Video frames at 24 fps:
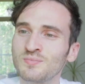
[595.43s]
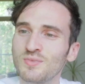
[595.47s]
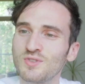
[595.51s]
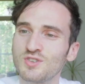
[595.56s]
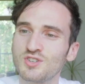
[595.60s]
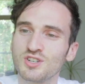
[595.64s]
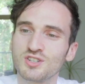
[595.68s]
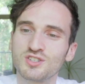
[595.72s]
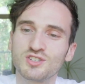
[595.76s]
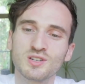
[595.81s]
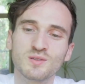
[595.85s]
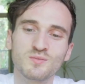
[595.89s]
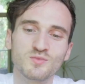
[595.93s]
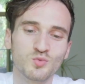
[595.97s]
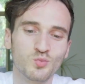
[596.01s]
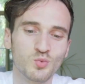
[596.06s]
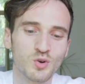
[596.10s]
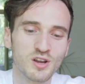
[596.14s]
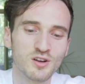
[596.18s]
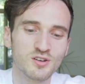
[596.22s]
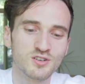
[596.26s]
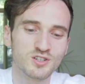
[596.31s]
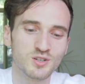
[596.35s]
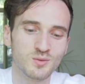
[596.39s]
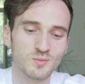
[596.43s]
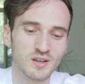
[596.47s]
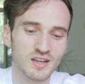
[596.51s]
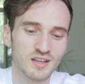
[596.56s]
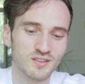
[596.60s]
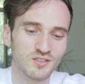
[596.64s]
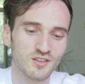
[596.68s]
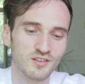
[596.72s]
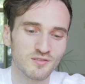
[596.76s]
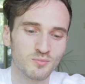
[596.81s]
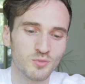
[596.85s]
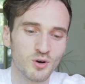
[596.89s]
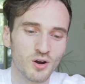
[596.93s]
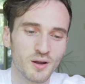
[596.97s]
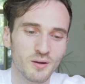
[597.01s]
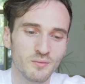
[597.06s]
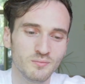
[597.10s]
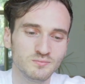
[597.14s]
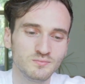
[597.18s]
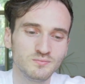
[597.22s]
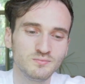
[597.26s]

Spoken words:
just seems weird to me at this point.